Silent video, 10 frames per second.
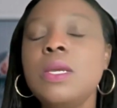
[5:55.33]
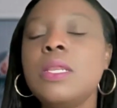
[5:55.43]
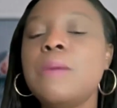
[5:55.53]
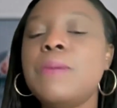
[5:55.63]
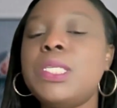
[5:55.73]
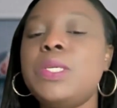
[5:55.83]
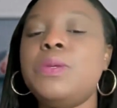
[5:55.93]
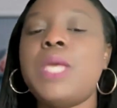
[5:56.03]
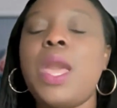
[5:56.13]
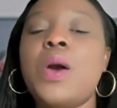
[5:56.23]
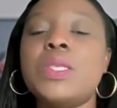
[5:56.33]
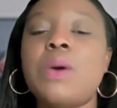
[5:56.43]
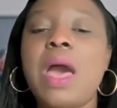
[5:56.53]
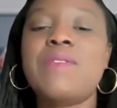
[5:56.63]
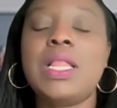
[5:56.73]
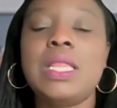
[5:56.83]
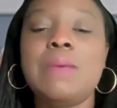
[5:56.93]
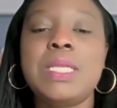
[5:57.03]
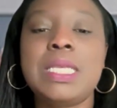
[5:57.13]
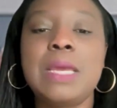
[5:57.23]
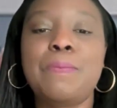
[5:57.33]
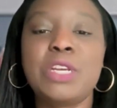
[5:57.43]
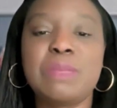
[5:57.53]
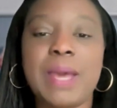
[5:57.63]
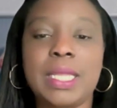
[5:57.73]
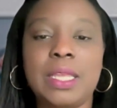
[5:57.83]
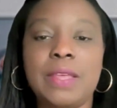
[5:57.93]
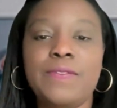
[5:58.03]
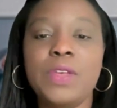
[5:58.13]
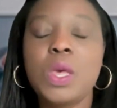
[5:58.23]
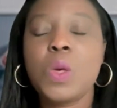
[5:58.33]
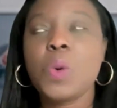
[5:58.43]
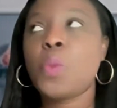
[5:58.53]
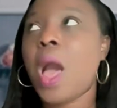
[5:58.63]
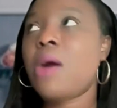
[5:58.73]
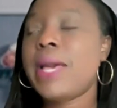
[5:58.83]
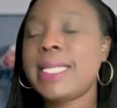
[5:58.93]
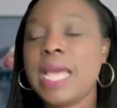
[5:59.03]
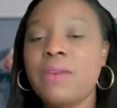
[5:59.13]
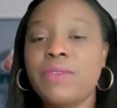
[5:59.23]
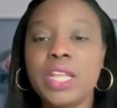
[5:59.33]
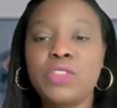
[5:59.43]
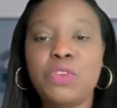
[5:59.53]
Number two, they also have a limited perspective. While a direct